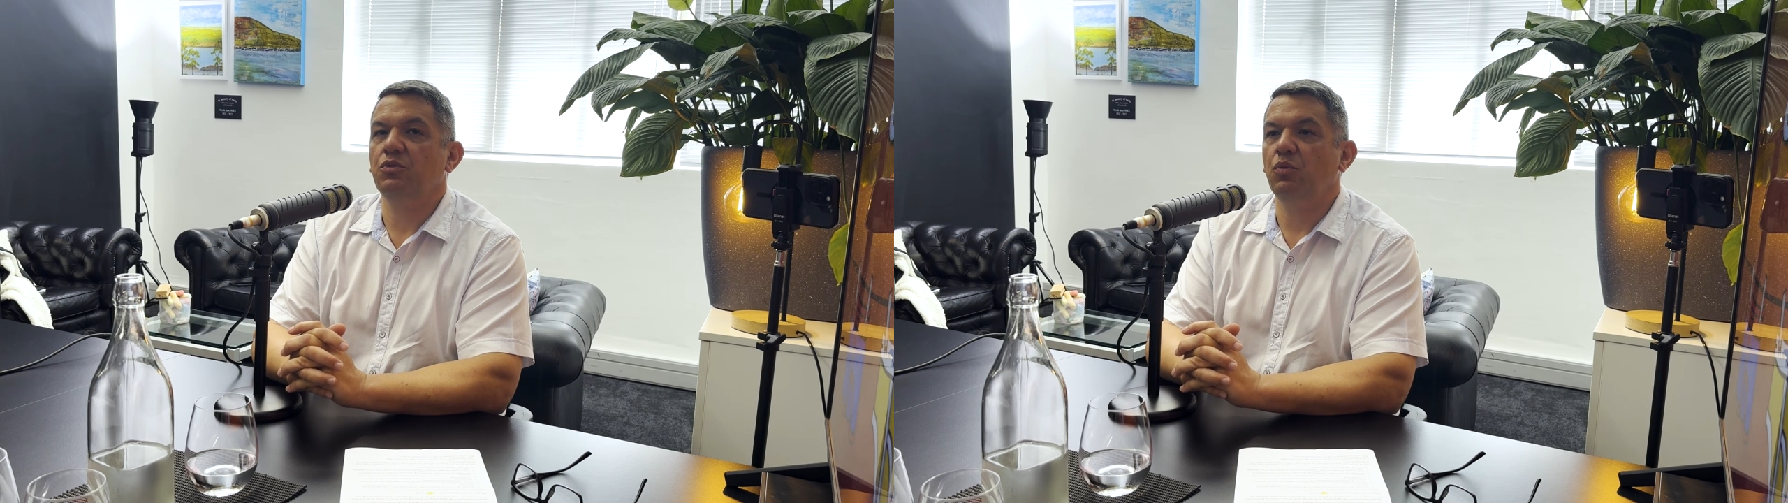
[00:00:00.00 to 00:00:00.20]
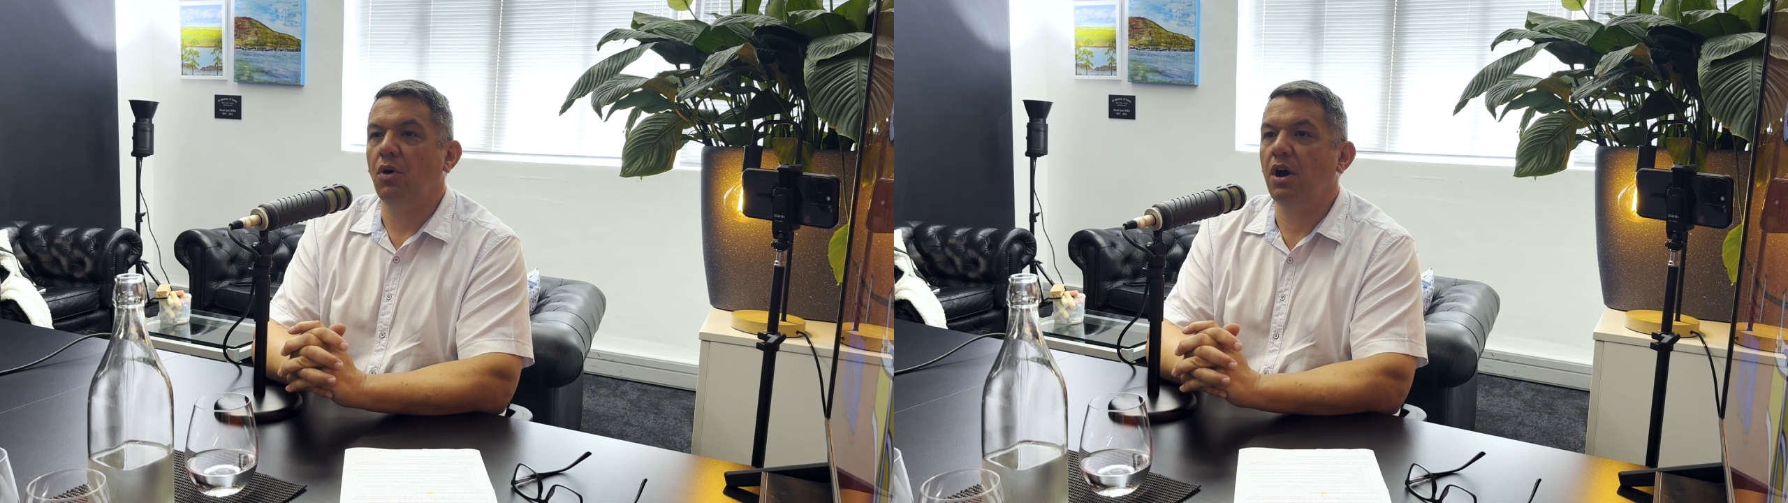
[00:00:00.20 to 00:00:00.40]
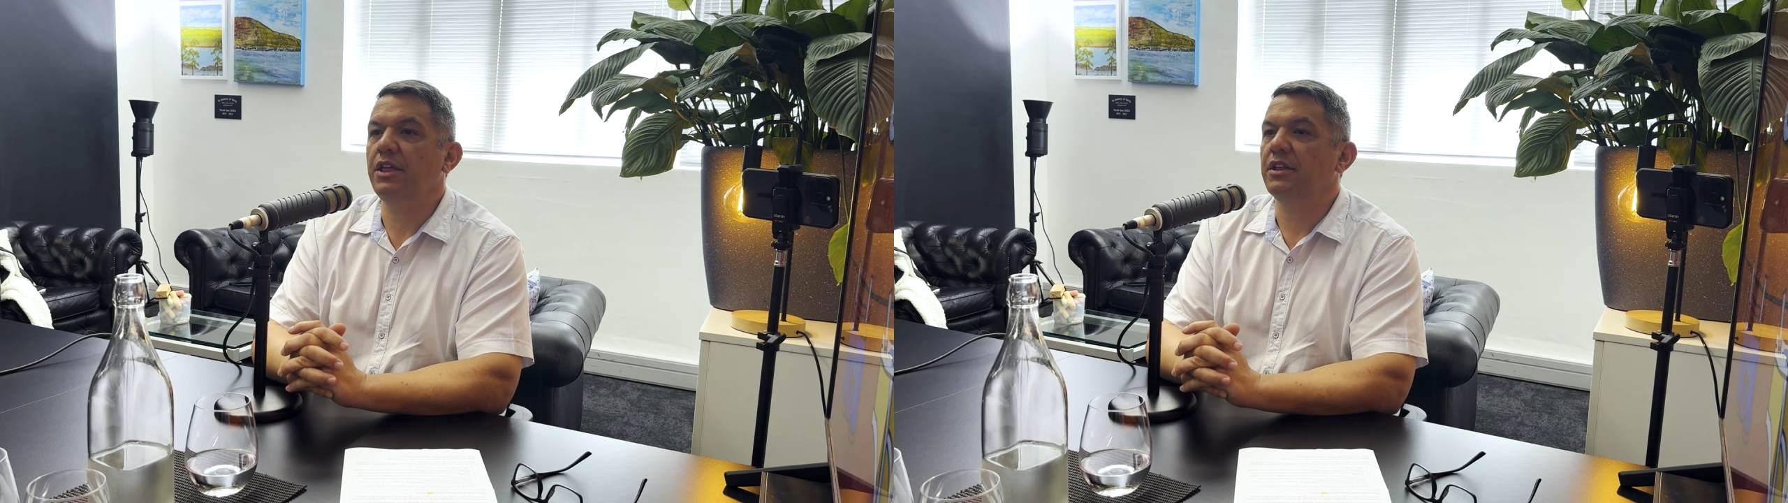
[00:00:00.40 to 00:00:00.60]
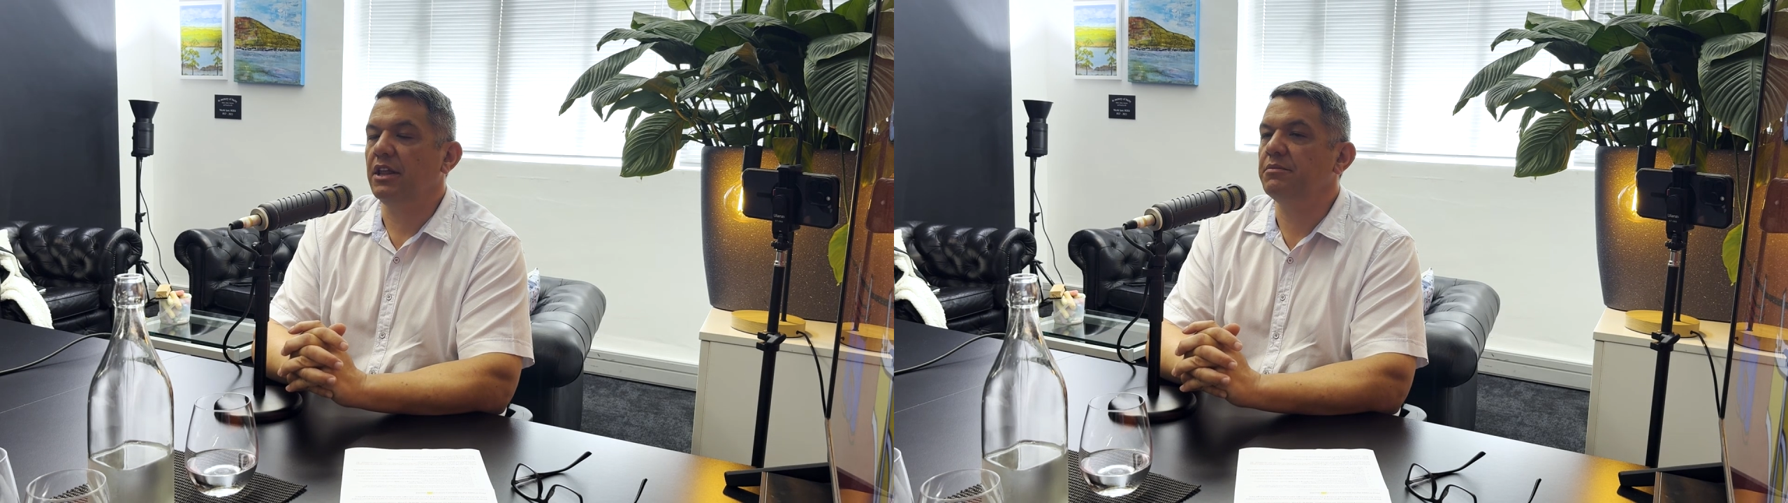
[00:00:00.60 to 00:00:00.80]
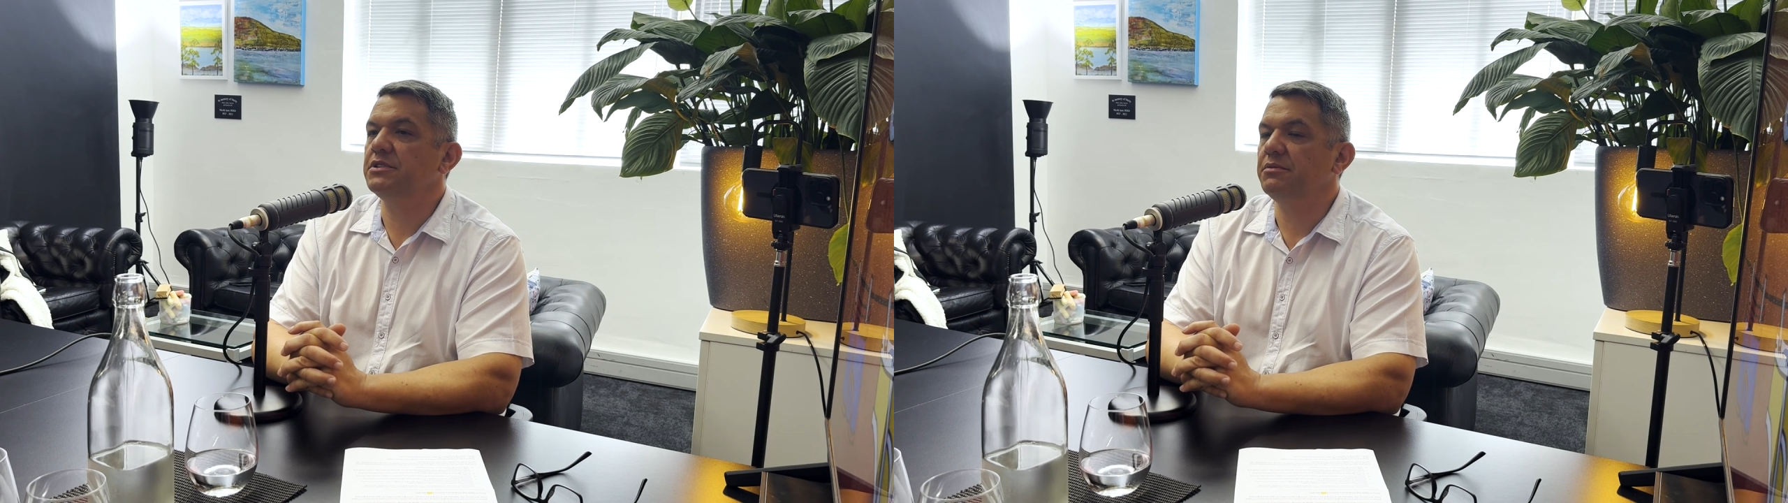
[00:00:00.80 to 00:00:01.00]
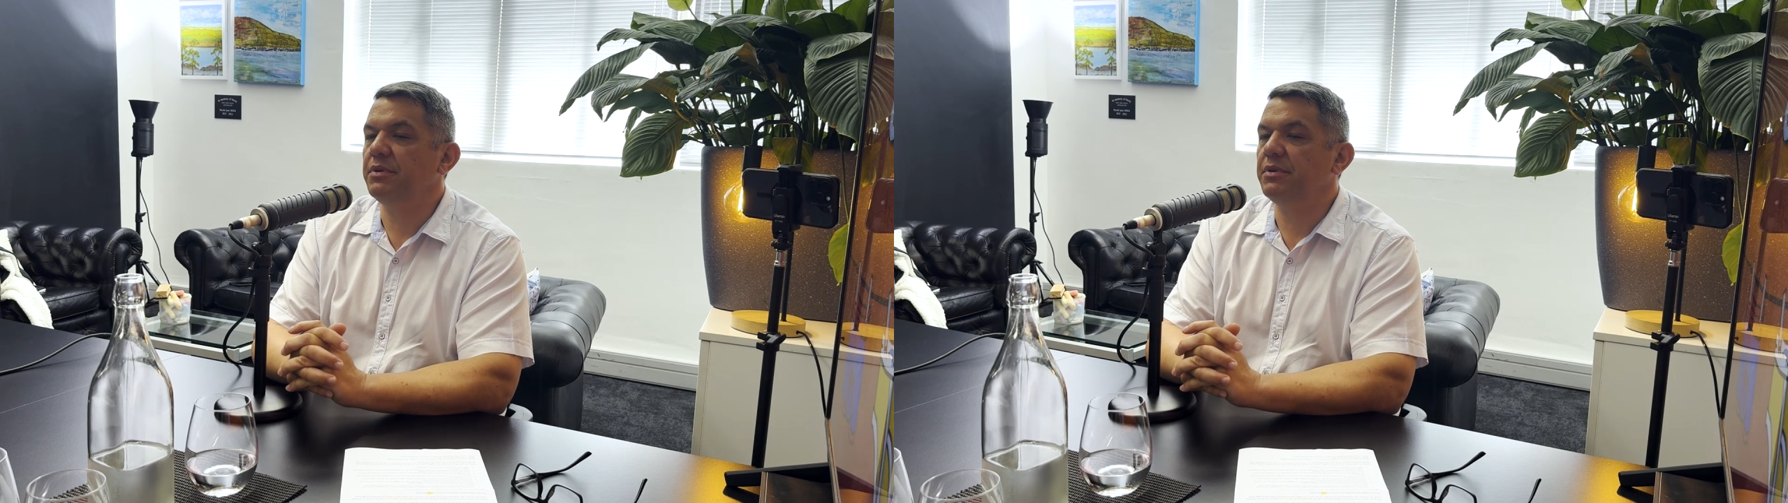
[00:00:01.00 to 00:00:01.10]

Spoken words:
why the lumps and